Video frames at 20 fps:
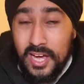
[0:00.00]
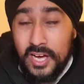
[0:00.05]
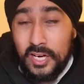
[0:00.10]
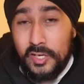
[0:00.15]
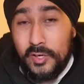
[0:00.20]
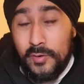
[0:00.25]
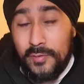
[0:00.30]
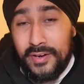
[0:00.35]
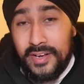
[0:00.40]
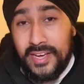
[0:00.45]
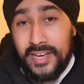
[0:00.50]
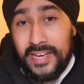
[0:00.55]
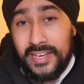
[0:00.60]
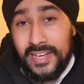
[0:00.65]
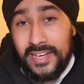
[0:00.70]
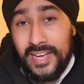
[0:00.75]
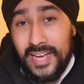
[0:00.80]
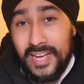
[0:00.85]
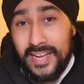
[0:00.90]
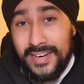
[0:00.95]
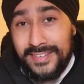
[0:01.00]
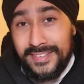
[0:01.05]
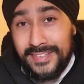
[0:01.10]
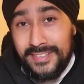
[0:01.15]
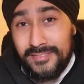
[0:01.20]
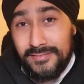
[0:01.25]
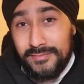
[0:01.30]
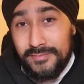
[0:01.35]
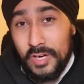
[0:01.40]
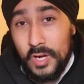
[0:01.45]
going ahead and
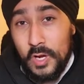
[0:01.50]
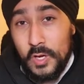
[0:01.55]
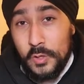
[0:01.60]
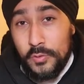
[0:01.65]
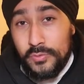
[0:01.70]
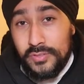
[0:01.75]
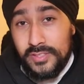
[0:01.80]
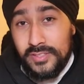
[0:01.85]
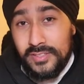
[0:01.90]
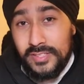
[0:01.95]
using